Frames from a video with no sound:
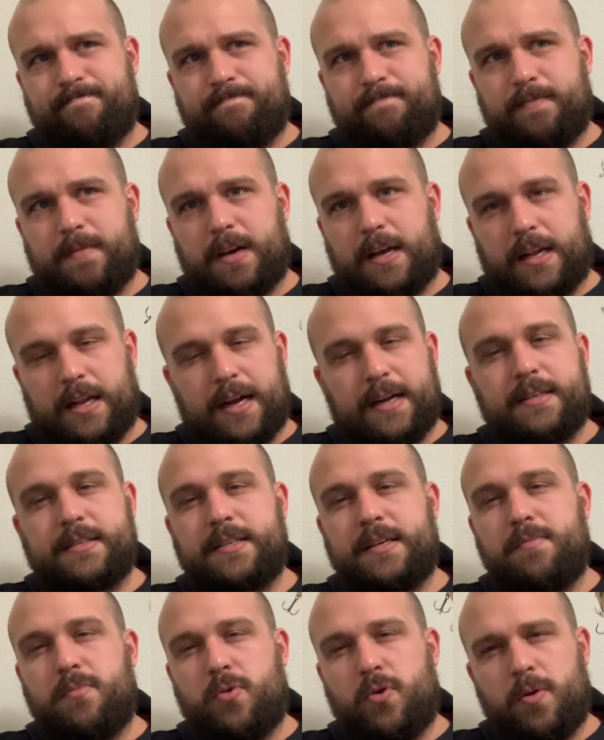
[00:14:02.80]
I'd like to
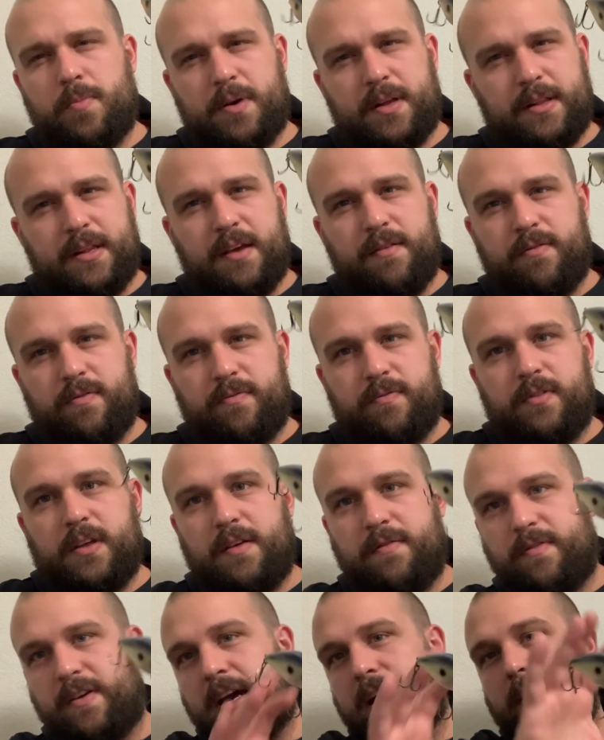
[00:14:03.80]
see more, but
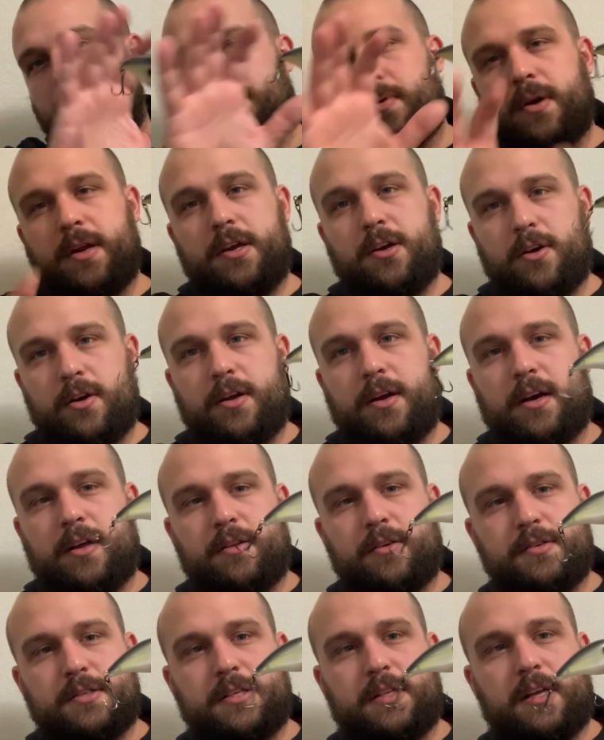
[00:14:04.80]
they've got a pretty good
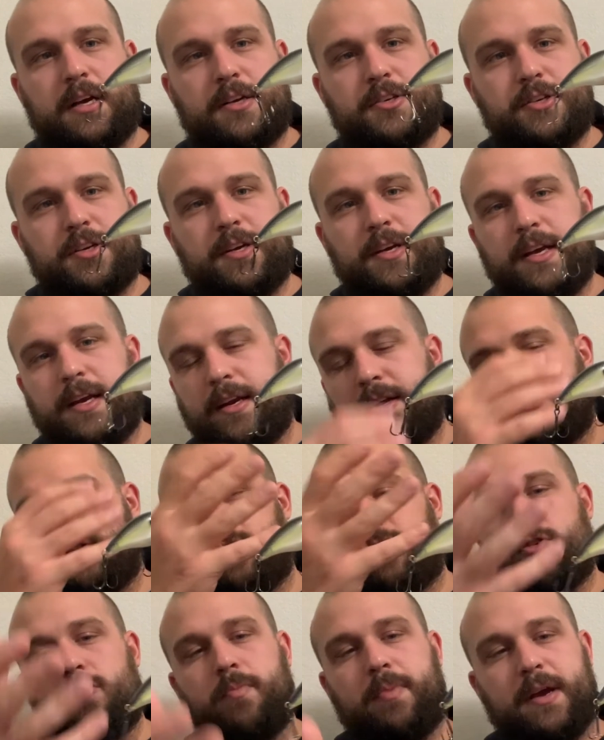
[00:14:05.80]
color selection. Again,
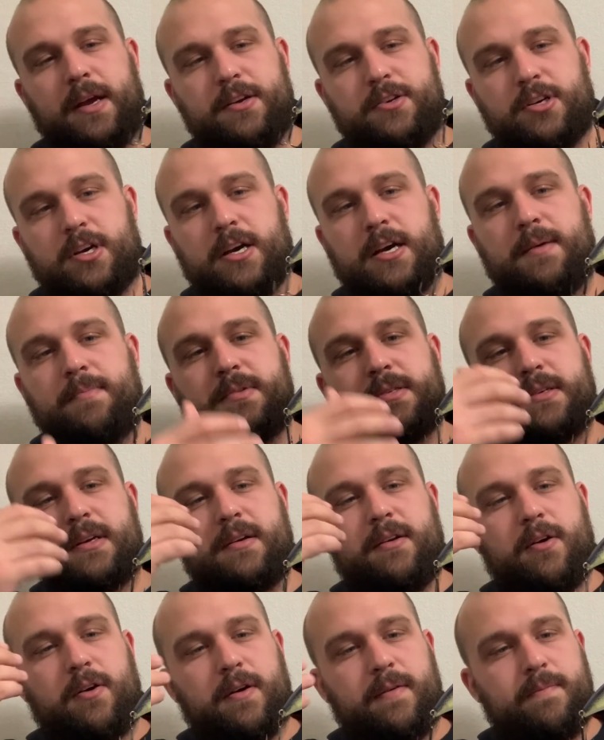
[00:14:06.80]
internal paint jobs, I
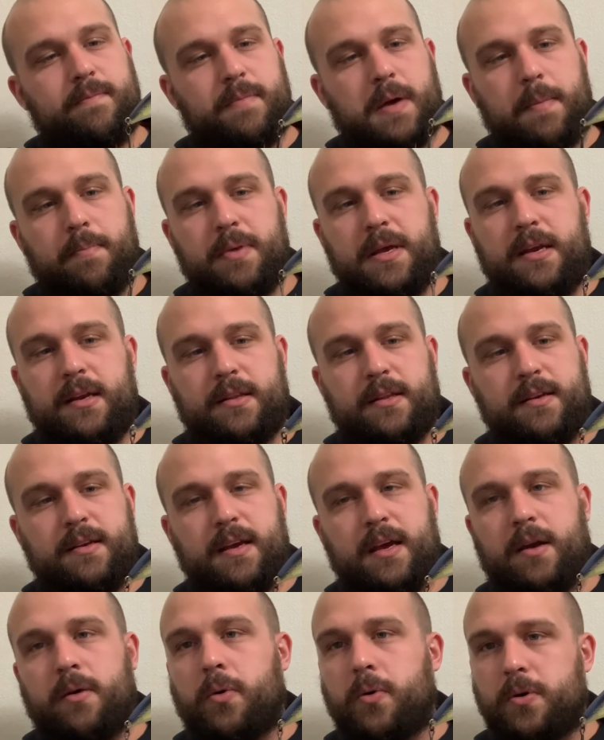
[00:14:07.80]
know I'm beating the
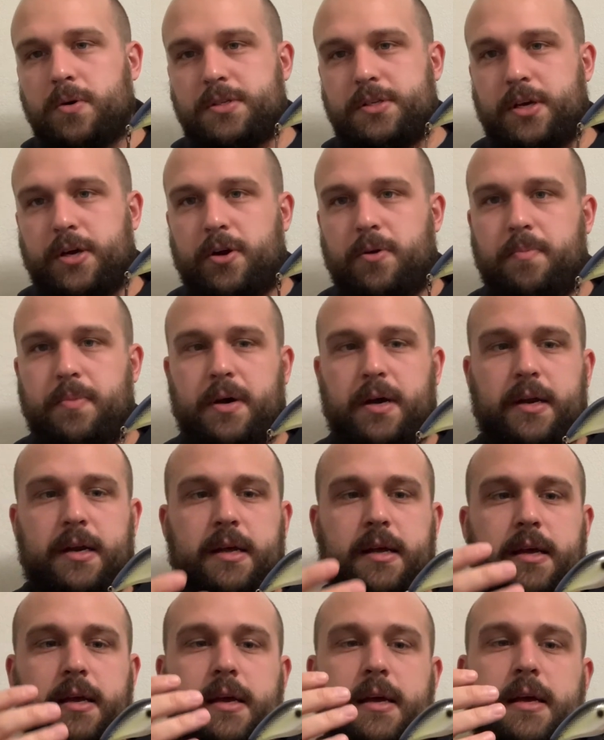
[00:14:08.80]
dead horse here, but
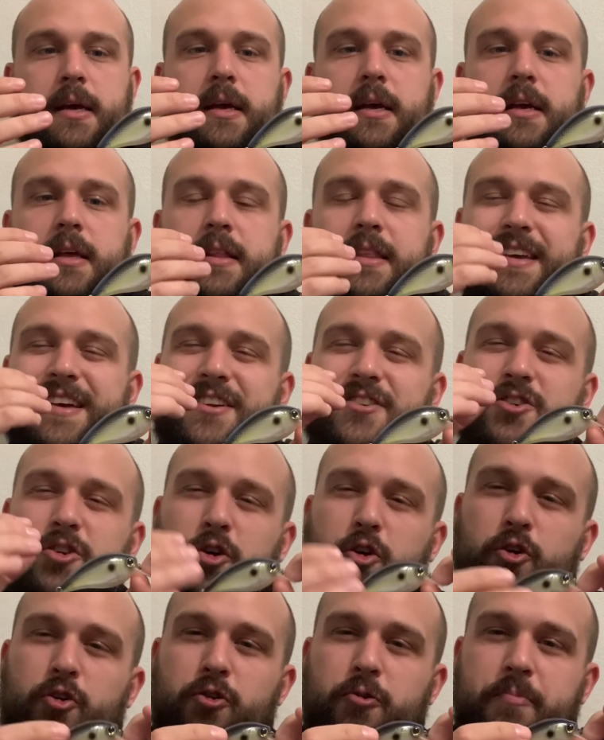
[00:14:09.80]
the
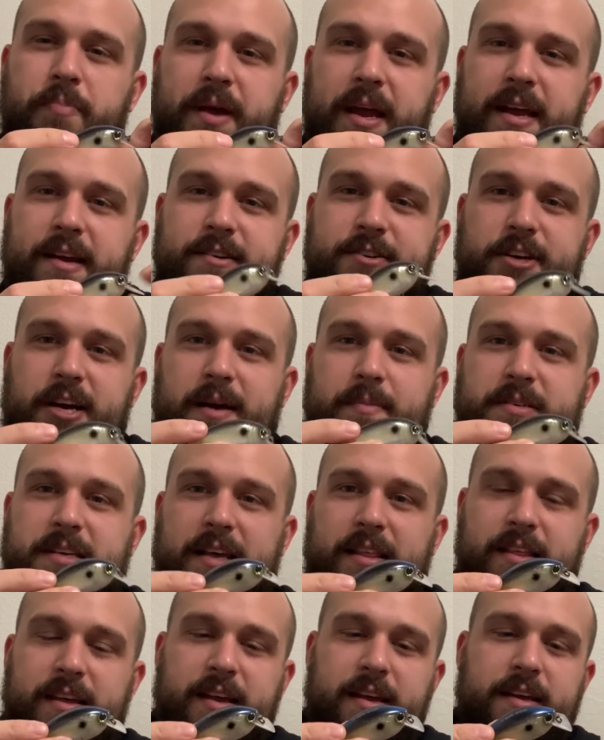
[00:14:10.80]
internal paint jobs I
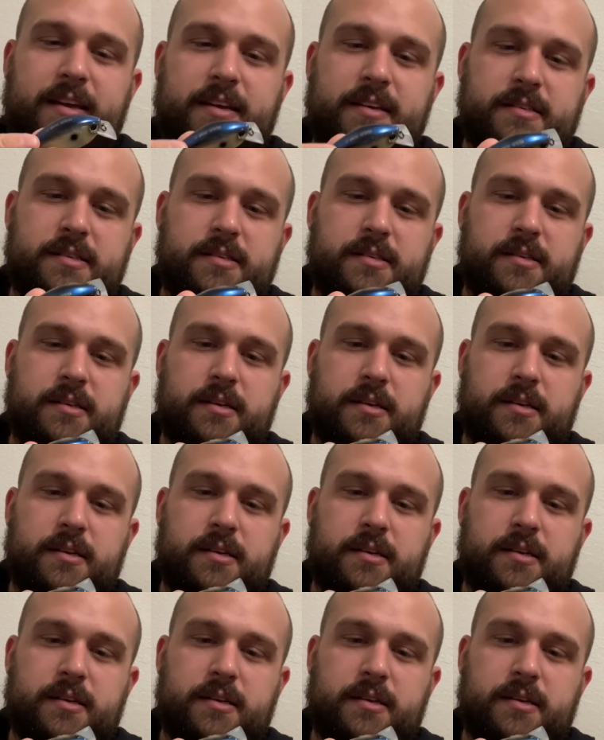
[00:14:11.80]
think is